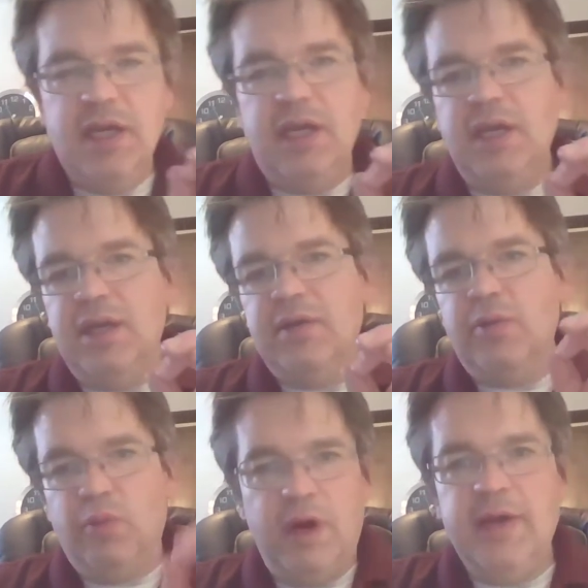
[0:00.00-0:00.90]
and
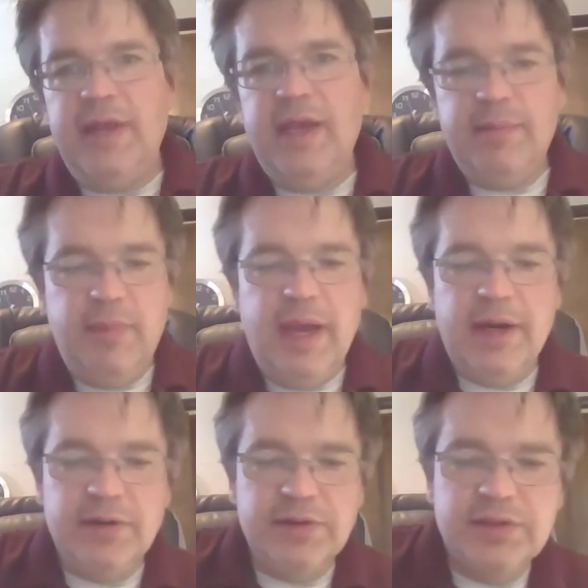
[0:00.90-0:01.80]
why that
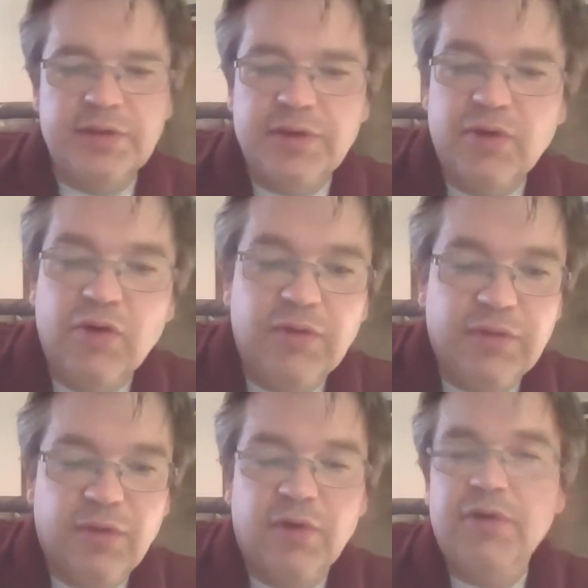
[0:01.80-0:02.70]
matters to the
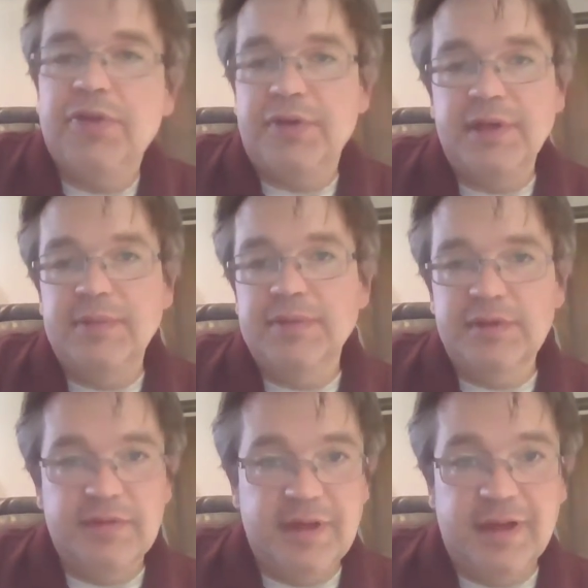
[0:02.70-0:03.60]
overall themes
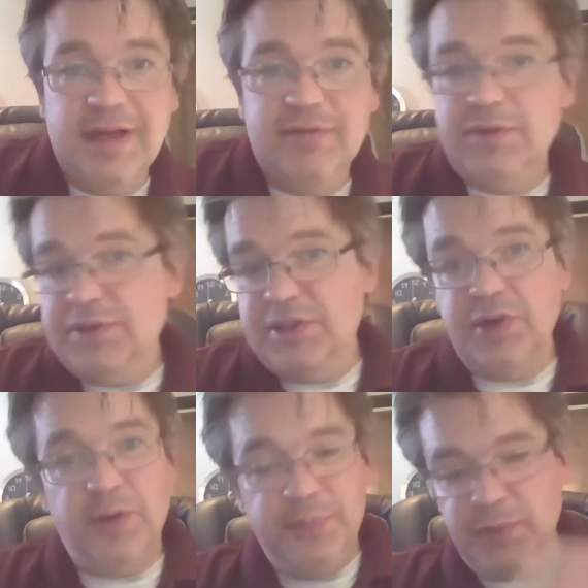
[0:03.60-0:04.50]
of the novel.
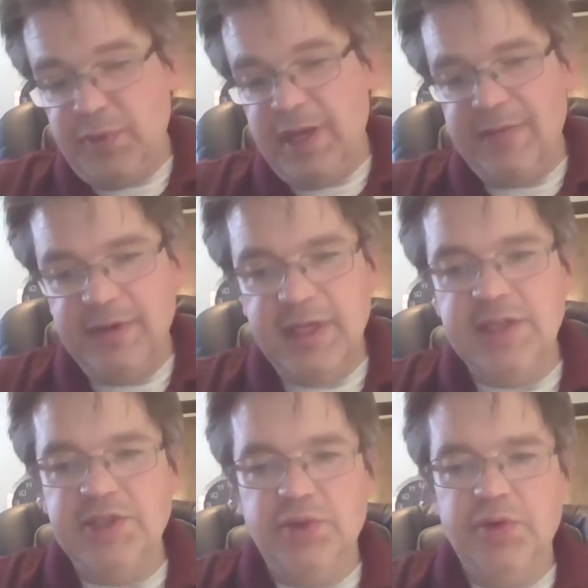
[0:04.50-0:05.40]
So, we have Nick
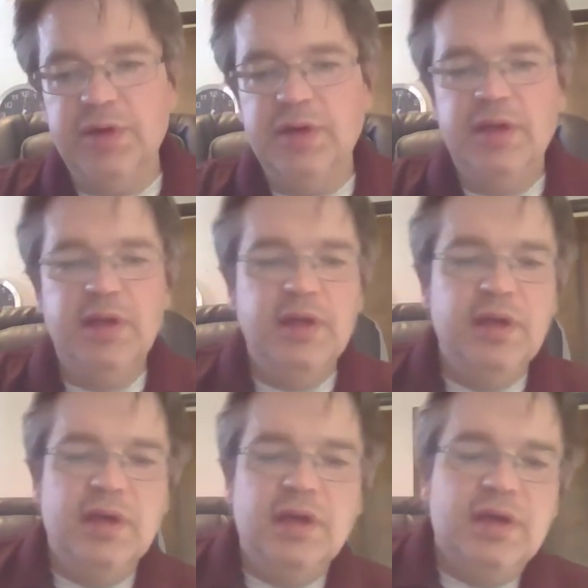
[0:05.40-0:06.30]
Jordan,
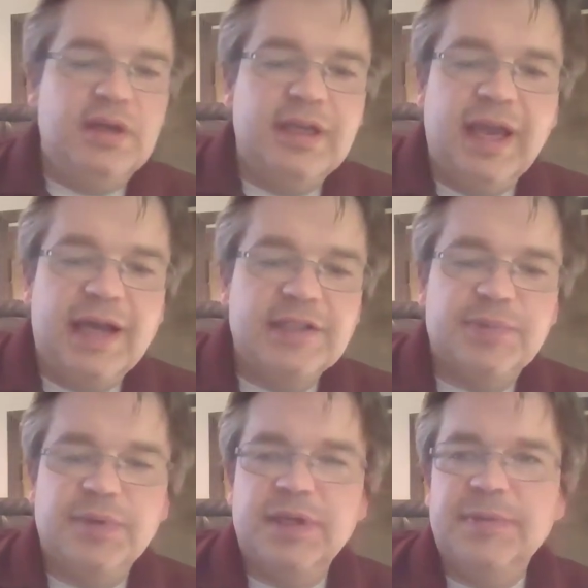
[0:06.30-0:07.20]

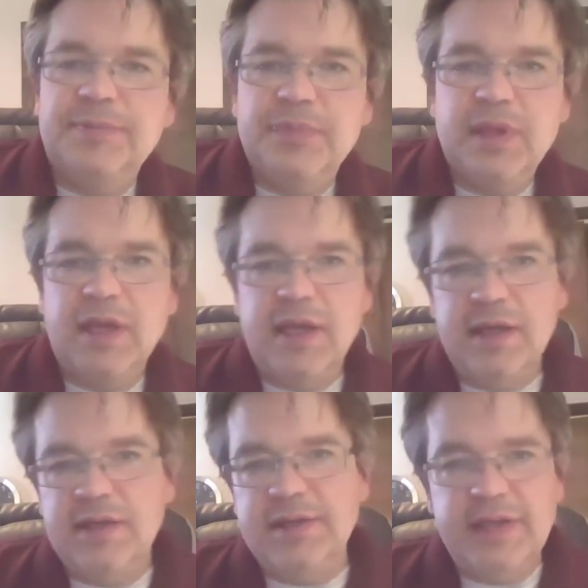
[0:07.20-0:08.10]
Gatsby,
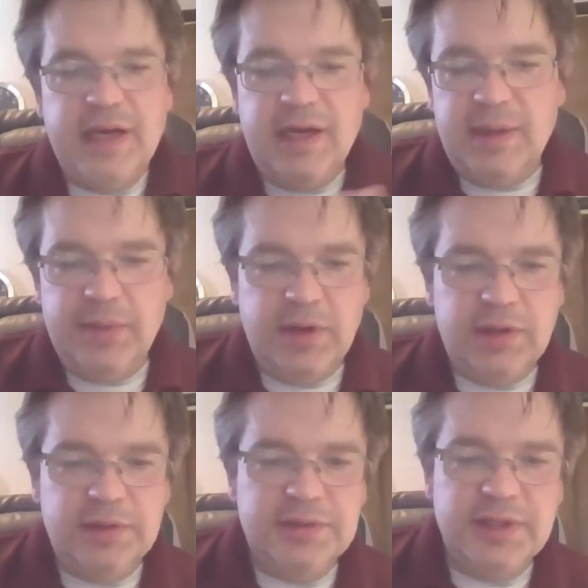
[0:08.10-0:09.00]
and Tom
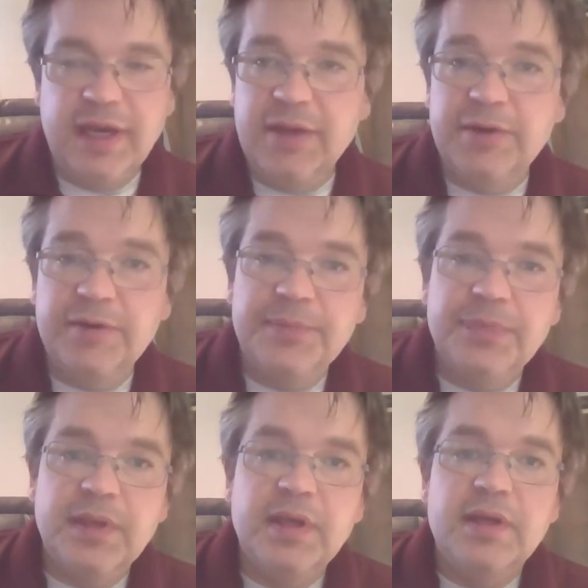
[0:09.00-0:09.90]
all together.
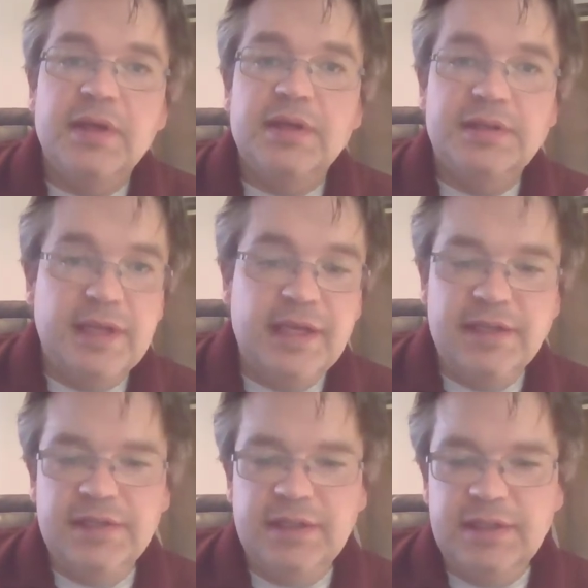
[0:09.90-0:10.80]

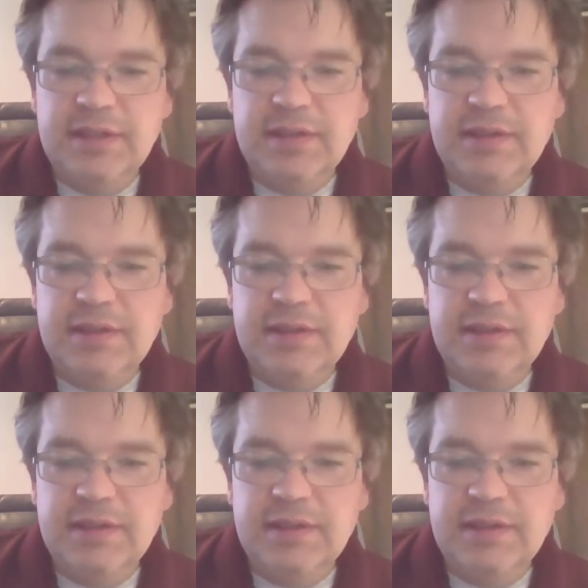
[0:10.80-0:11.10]
Daisy,